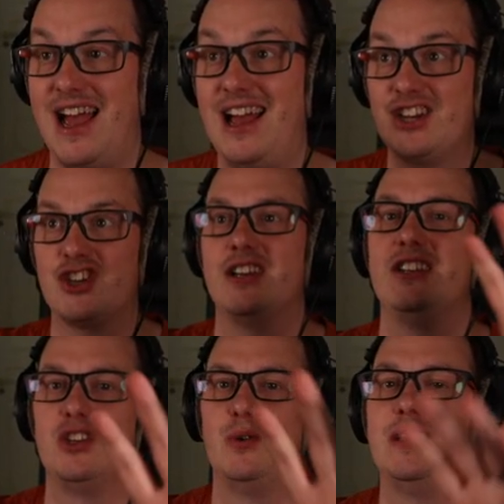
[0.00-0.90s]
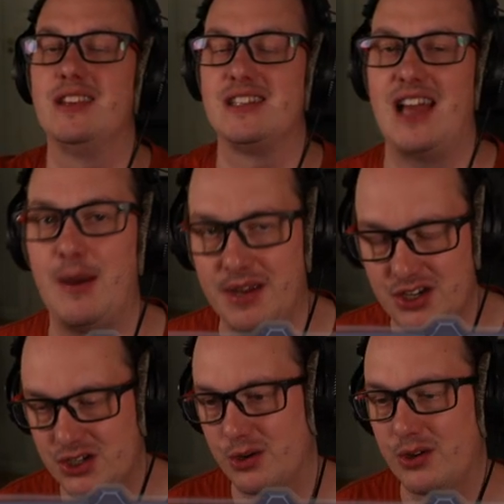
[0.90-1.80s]
actually doing the
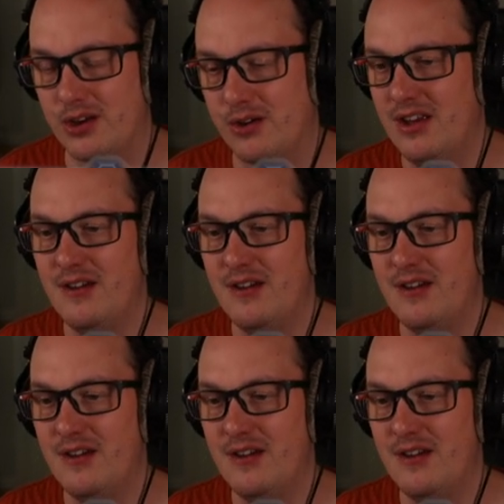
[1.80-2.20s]
damage to you.